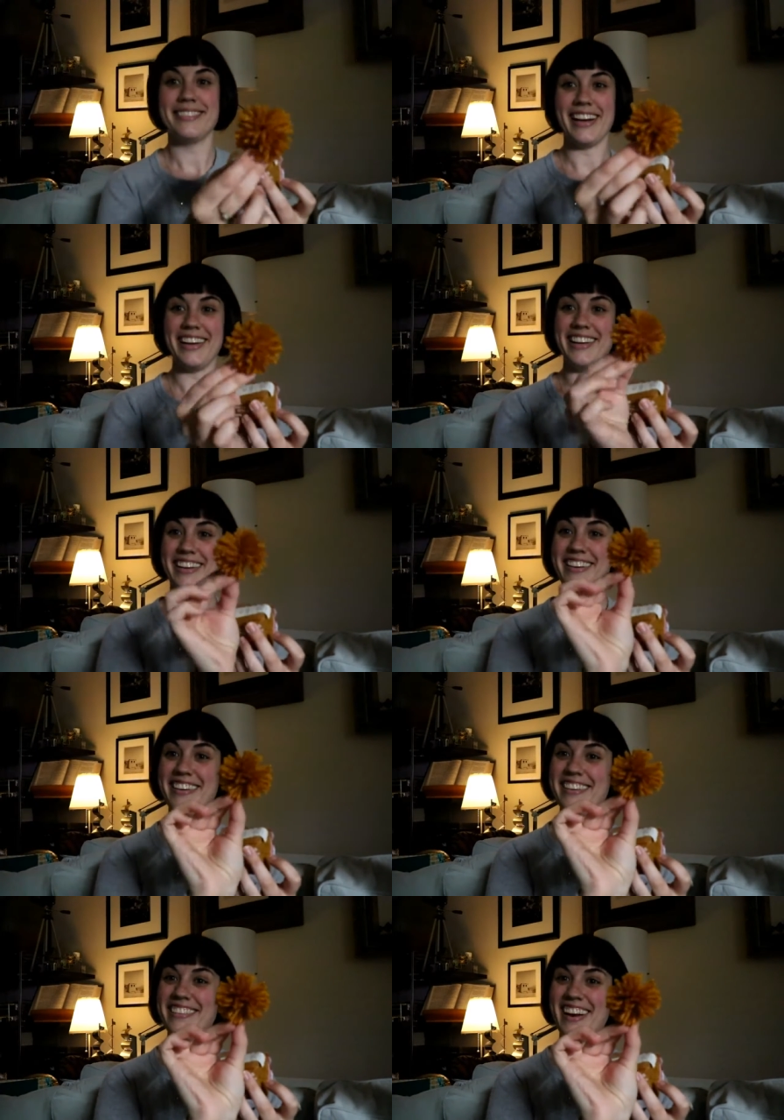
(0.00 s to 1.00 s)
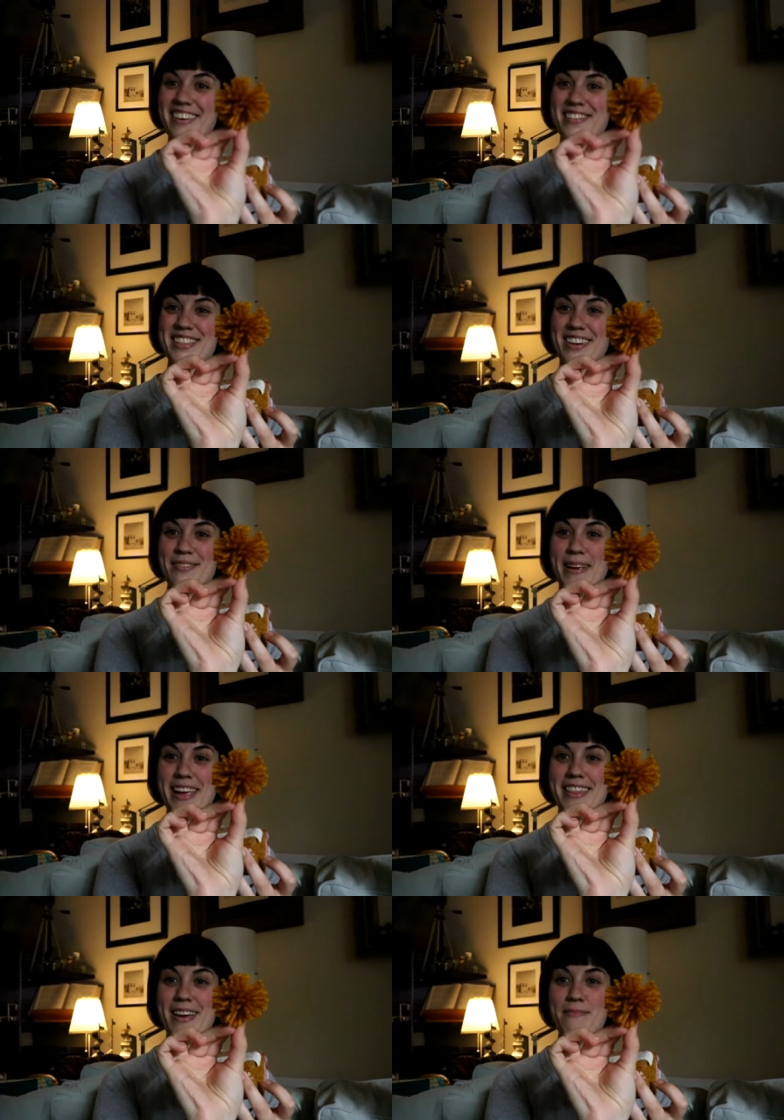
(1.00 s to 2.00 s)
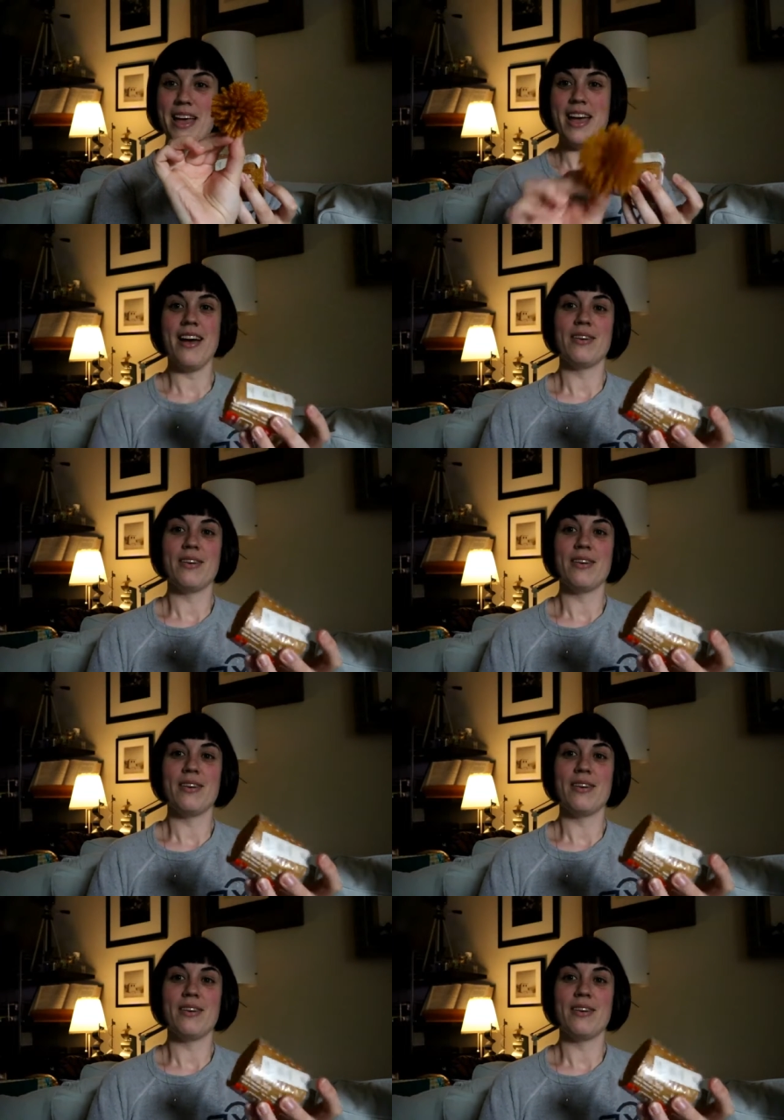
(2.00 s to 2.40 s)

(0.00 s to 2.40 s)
right here, I've started making them.